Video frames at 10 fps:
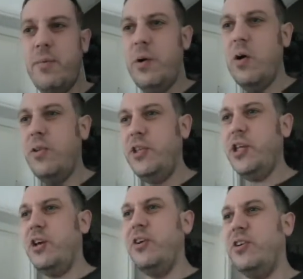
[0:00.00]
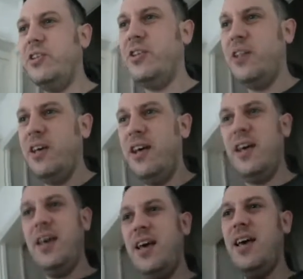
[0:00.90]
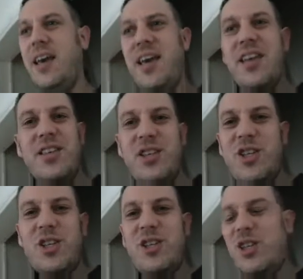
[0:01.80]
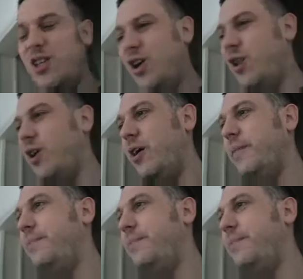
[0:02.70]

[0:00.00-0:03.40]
put on dogs. It's just a dog.